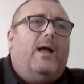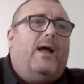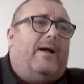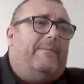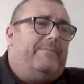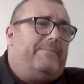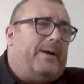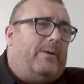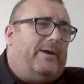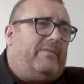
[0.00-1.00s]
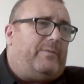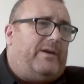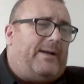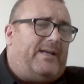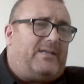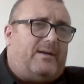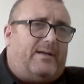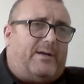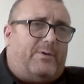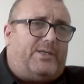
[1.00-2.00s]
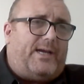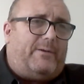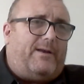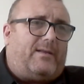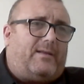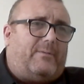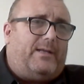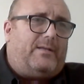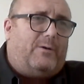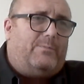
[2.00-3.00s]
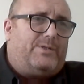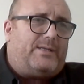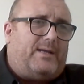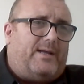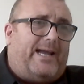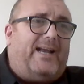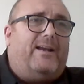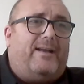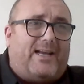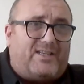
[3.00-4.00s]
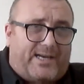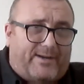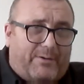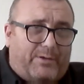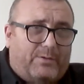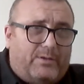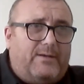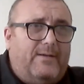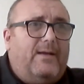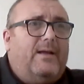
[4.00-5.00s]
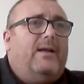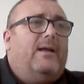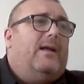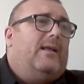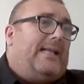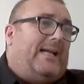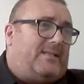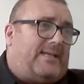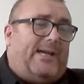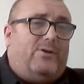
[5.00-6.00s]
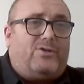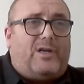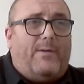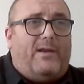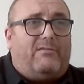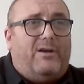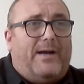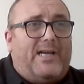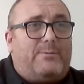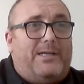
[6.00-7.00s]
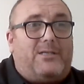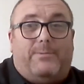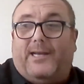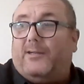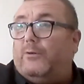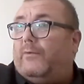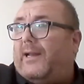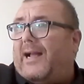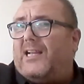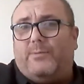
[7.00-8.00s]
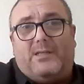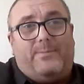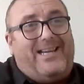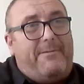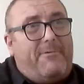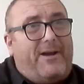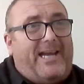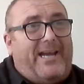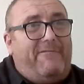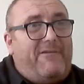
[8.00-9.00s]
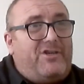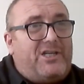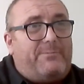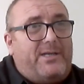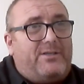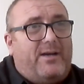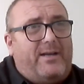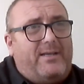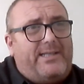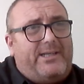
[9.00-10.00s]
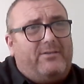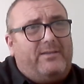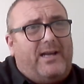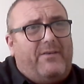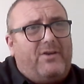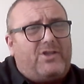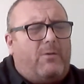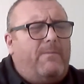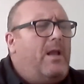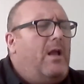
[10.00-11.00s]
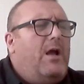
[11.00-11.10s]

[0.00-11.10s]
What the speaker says: But we've managed to negotiate with Homes England, as they're now called. That sale's going through as we speak. It might even have just been signed and sealed and delivered. So